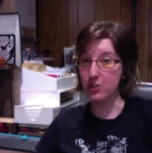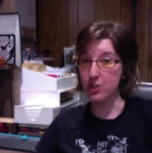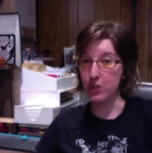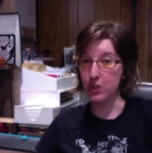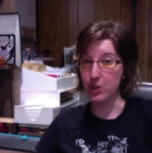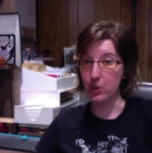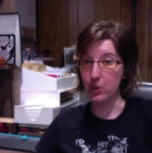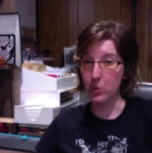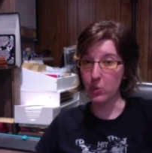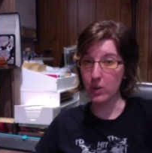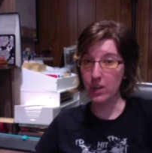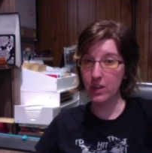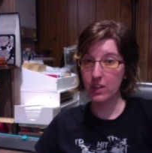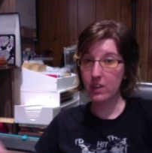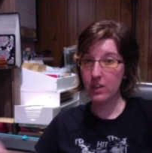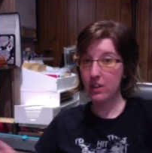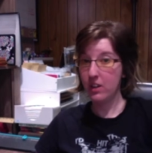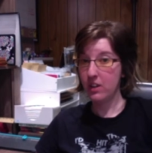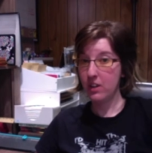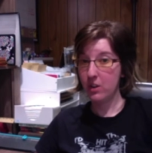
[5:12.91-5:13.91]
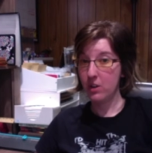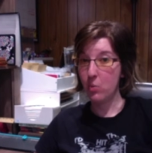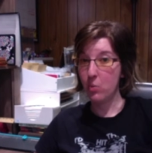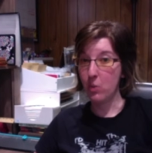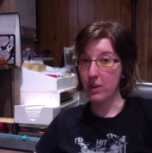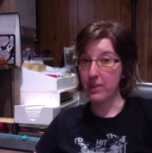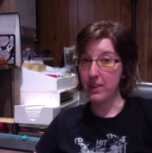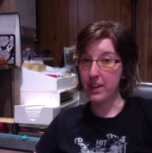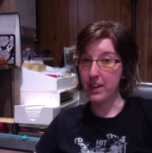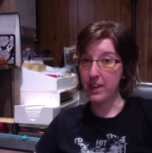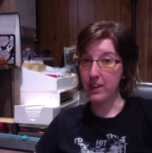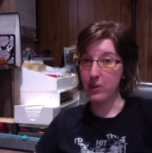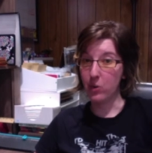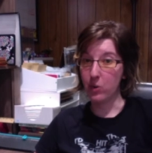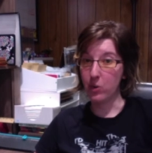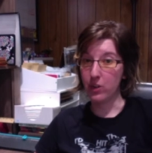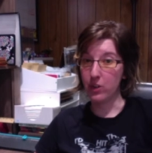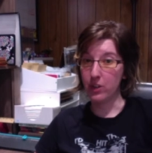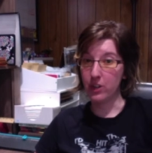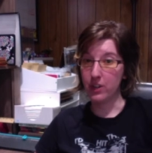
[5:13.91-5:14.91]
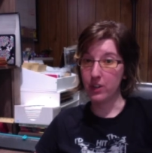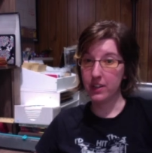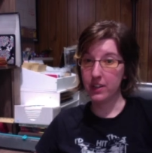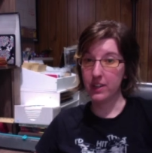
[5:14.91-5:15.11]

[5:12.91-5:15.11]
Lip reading: to what they had ordered.